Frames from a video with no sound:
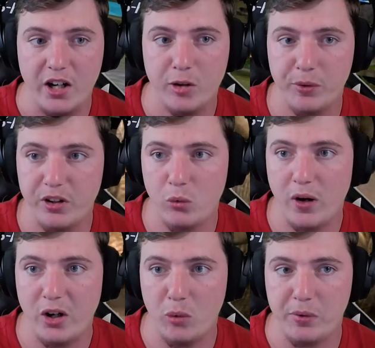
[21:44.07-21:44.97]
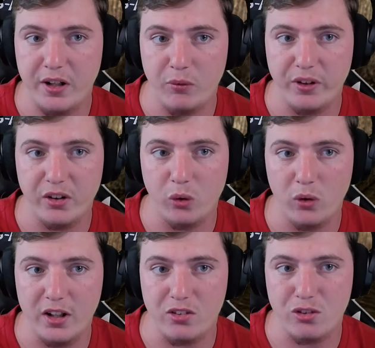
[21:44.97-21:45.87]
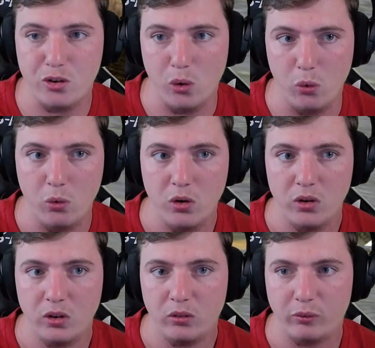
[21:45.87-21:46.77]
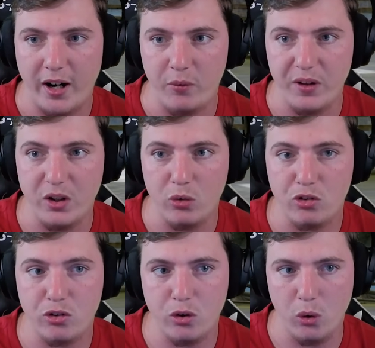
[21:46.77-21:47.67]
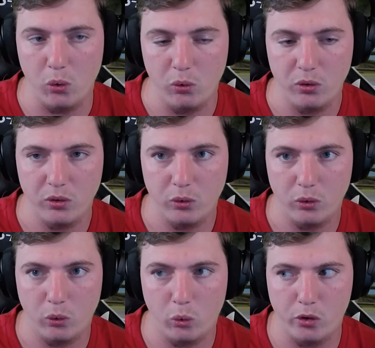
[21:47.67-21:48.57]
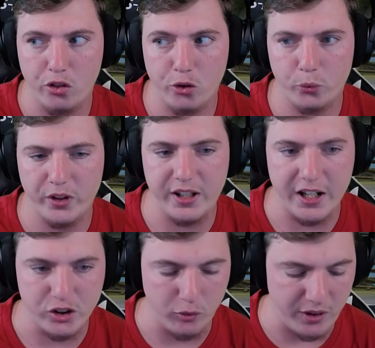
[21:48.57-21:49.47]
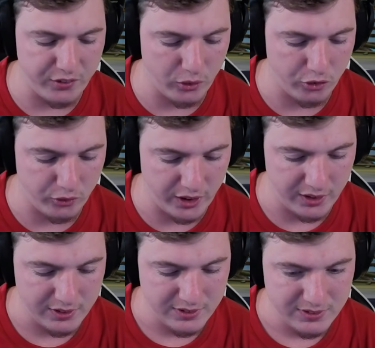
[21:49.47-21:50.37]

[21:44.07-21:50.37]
now you're completely wide open, and we can go like 2, right? We can go 2 or 3, actually. We might have to go 3.